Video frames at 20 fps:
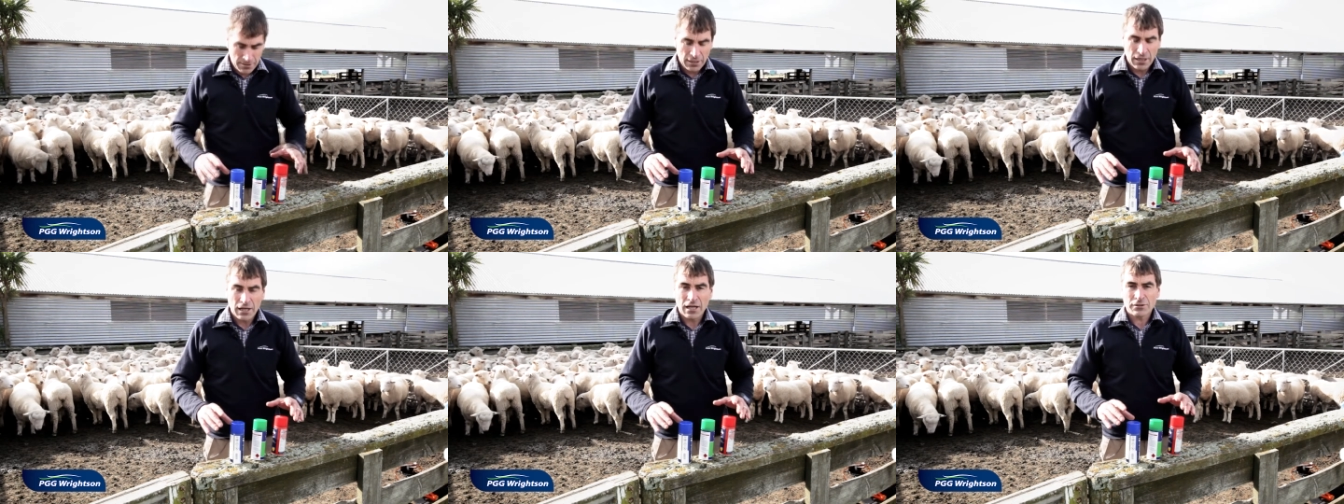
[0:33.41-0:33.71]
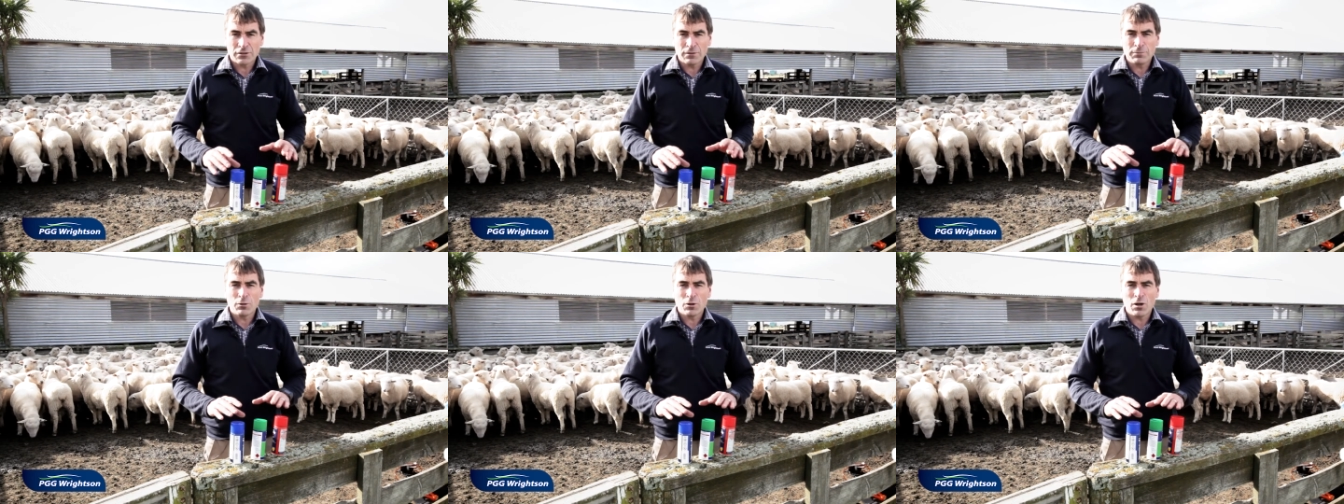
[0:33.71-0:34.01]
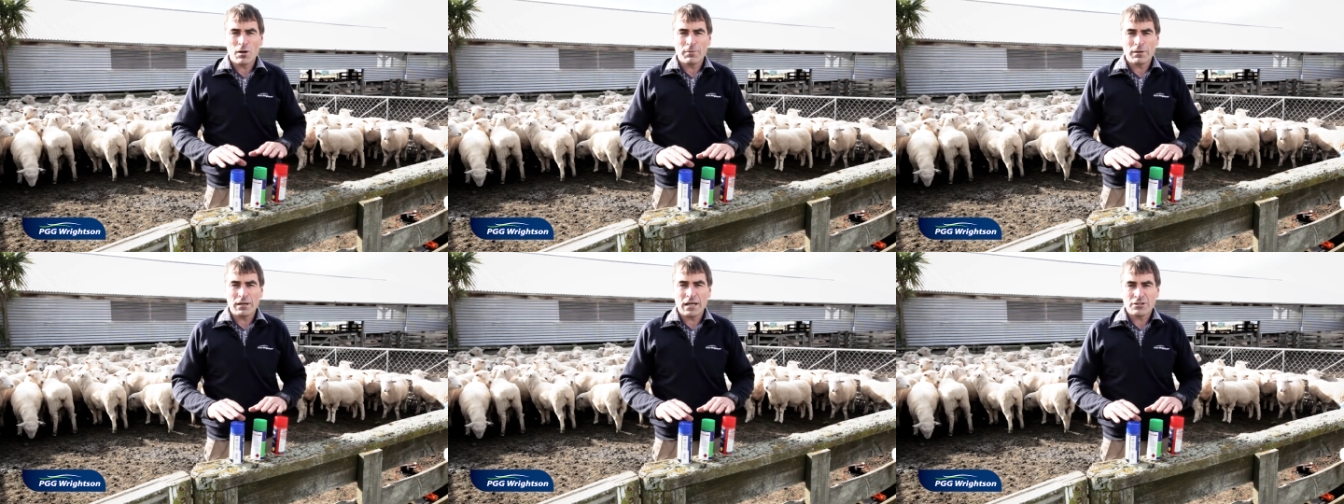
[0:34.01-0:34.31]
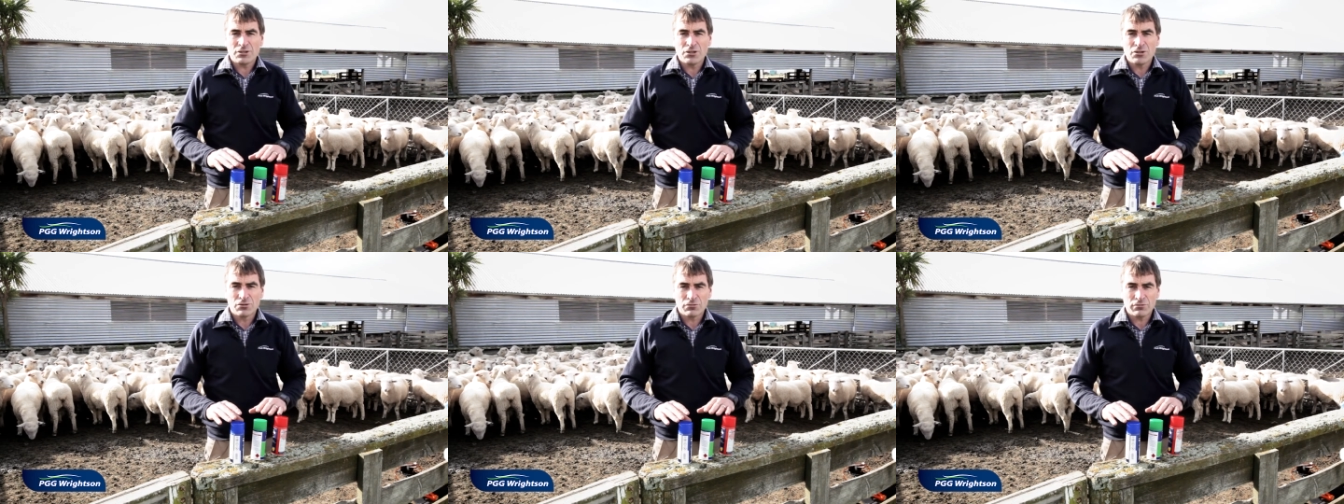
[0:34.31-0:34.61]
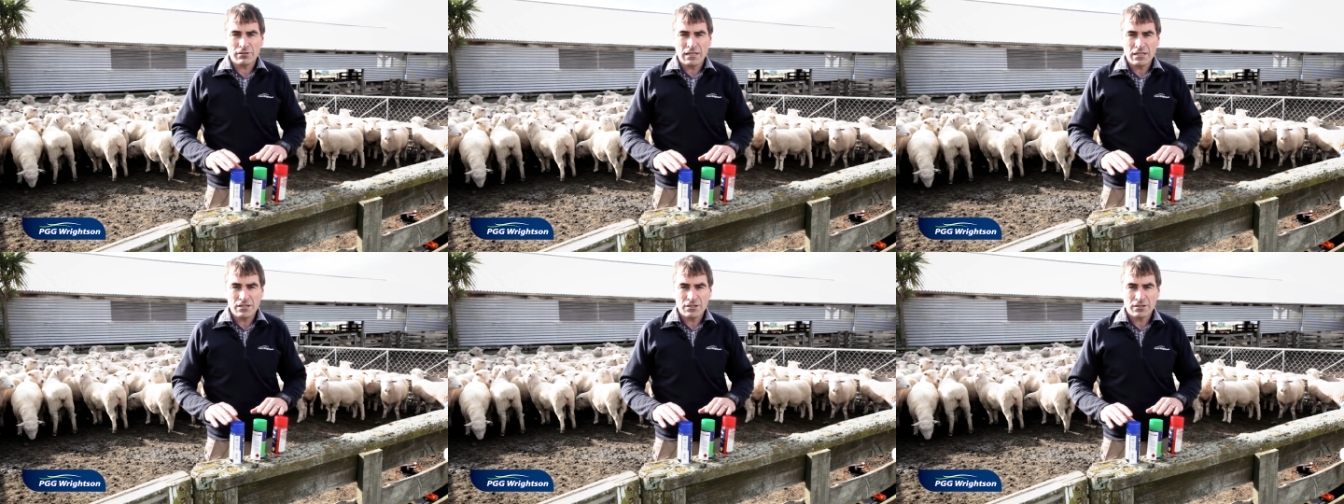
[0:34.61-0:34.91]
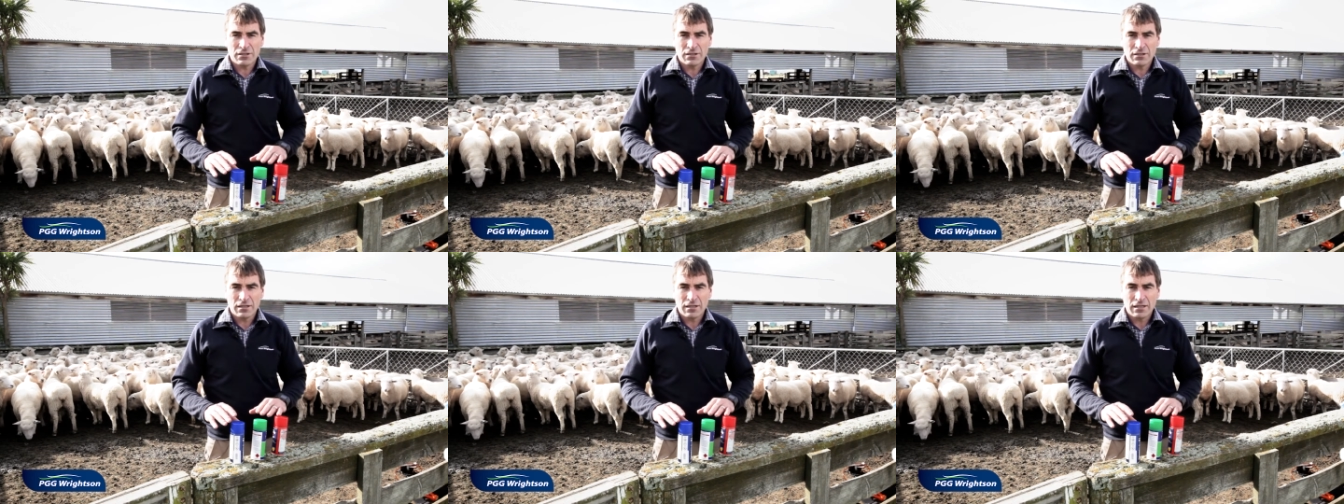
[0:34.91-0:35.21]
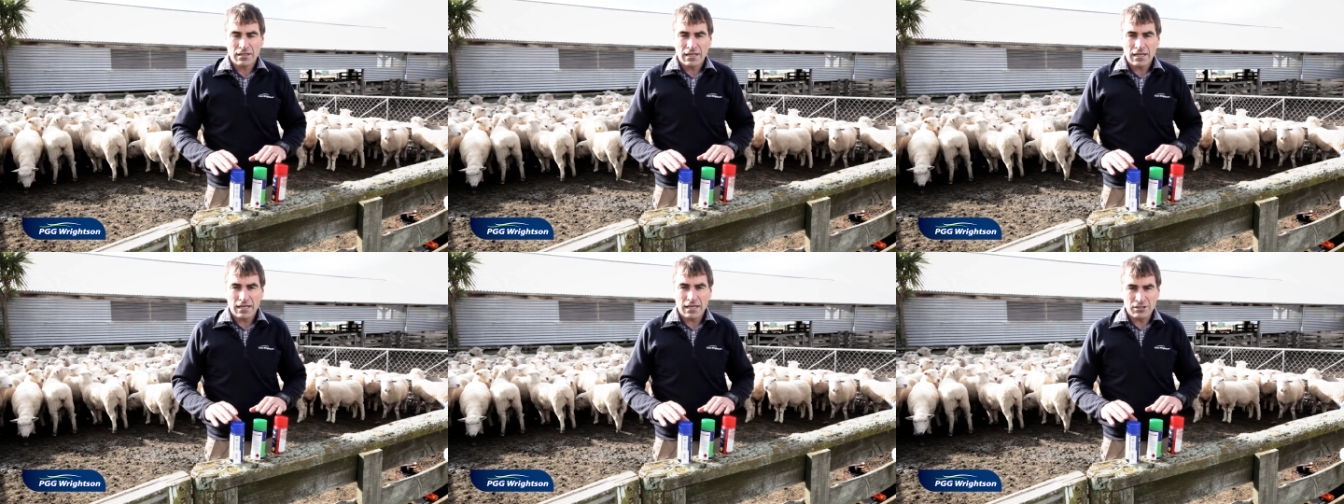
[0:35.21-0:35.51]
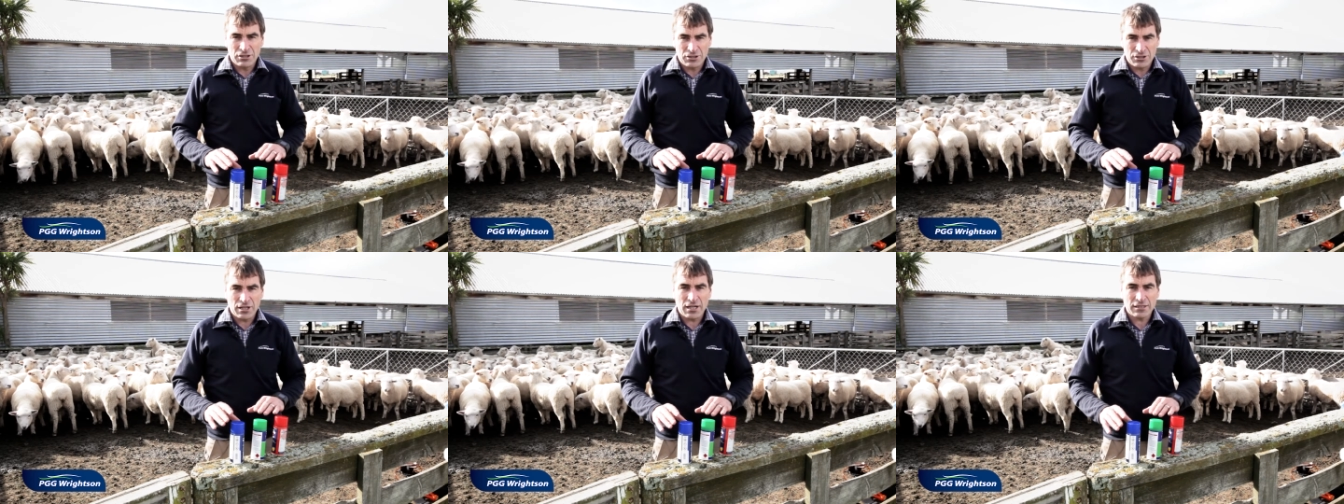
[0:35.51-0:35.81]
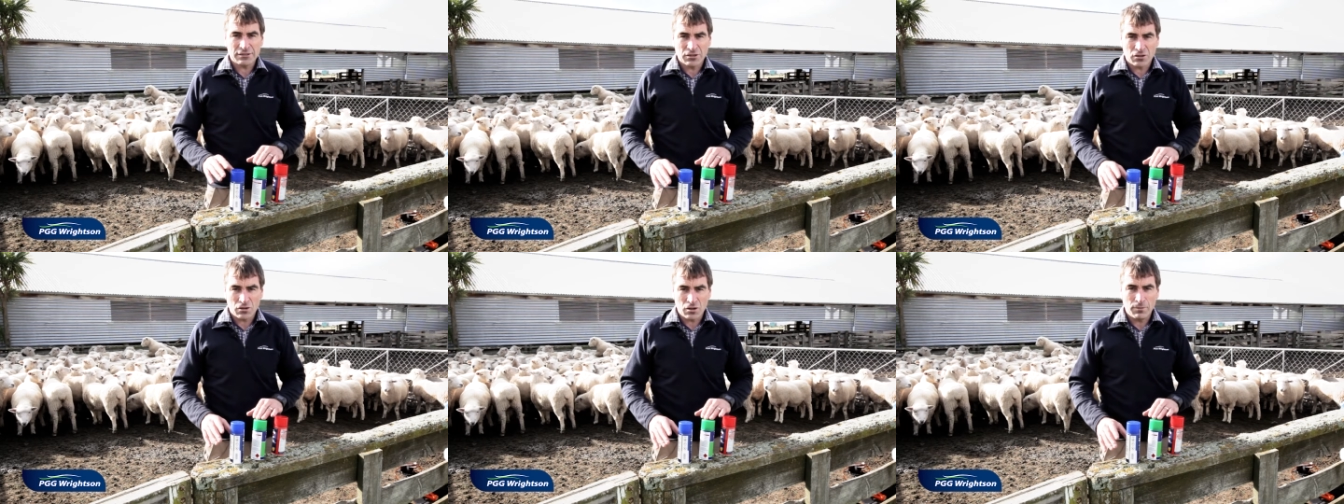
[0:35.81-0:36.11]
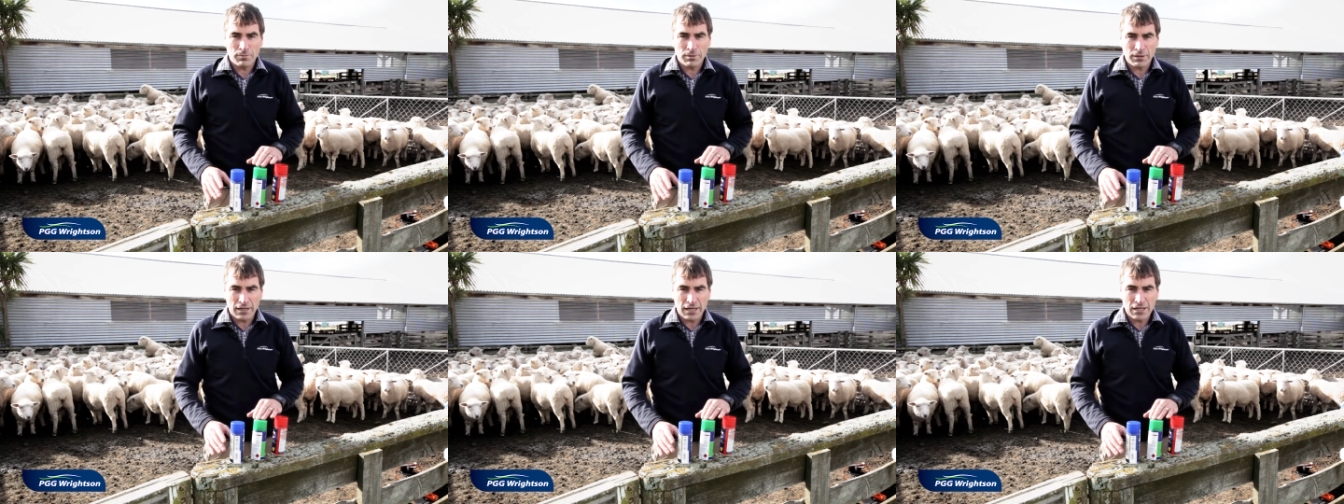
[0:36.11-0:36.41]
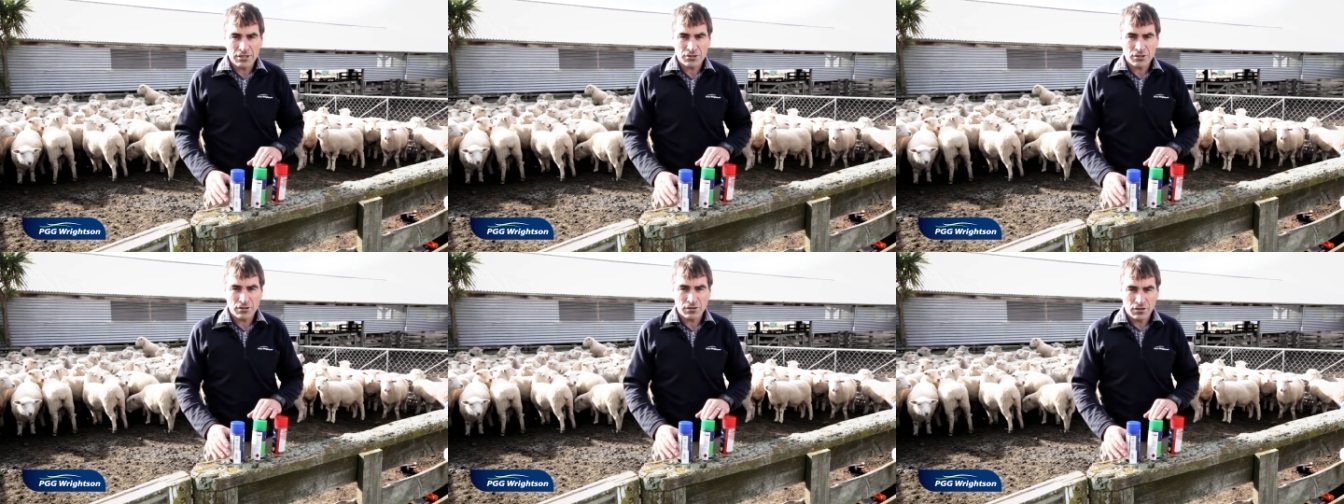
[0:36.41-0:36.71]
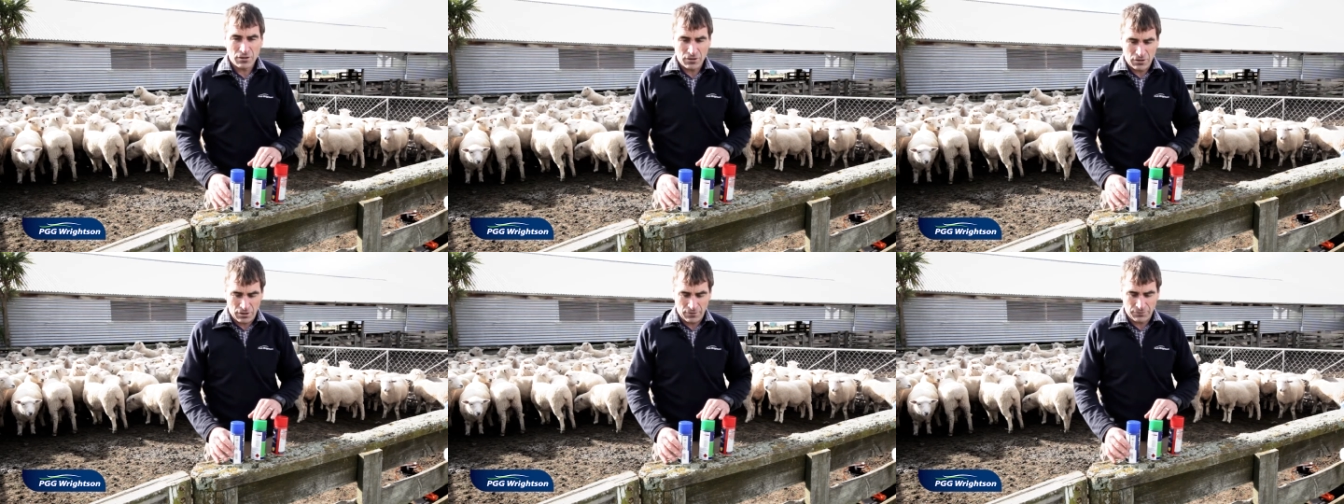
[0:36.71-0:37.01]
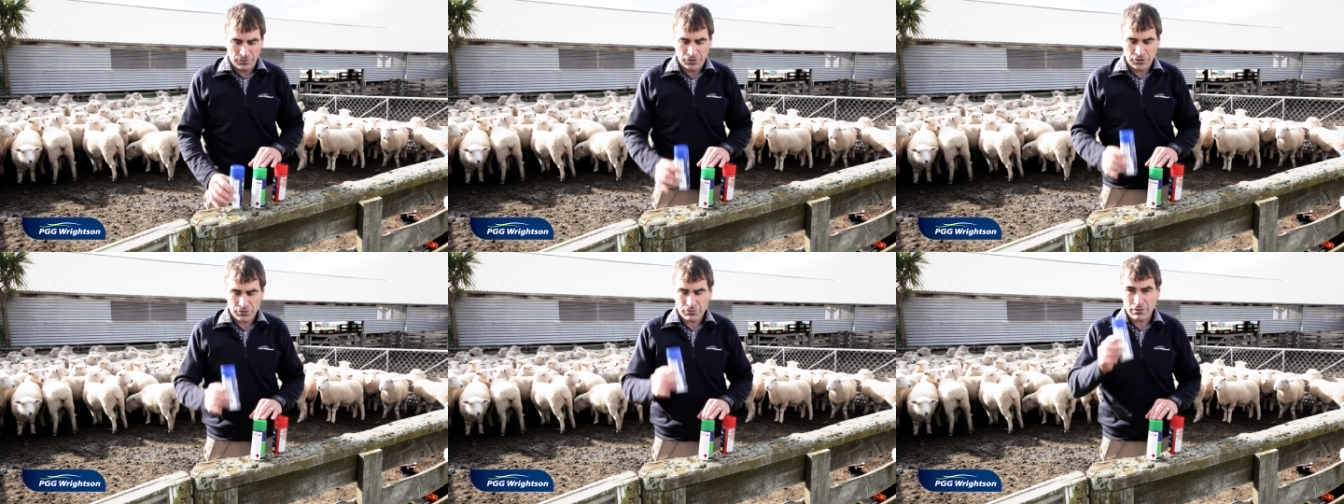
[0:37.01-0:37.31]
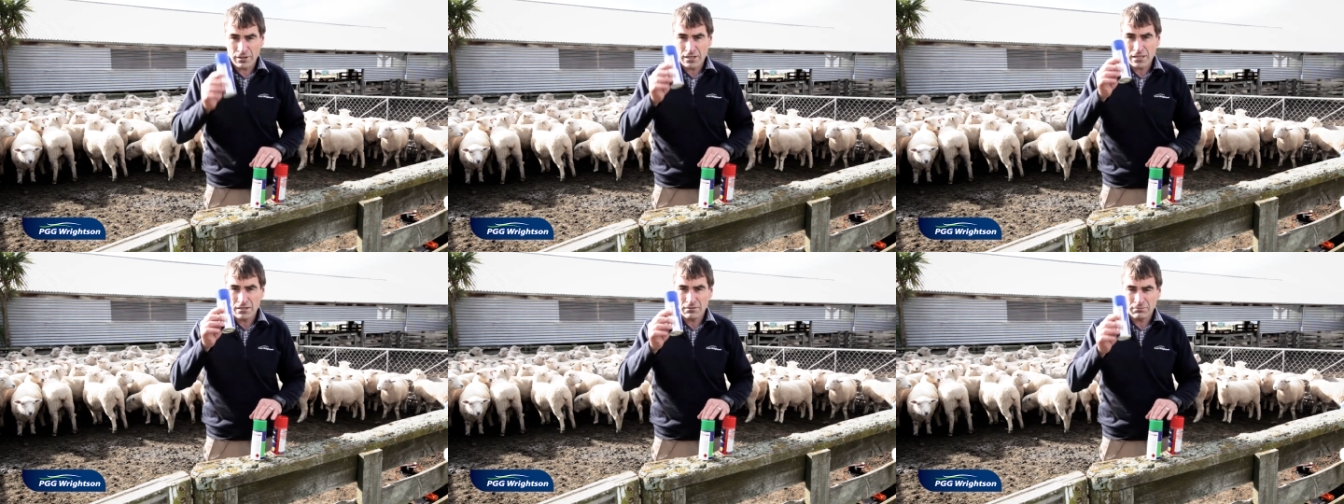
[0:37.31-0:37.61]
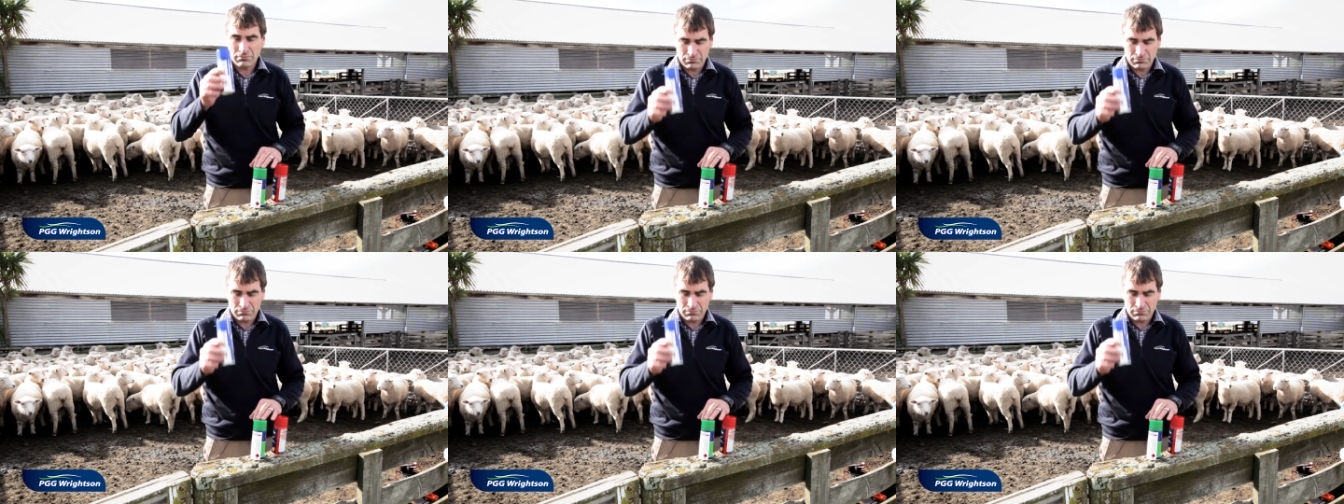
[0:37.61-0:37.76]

A triple combination drench is just a combination of the three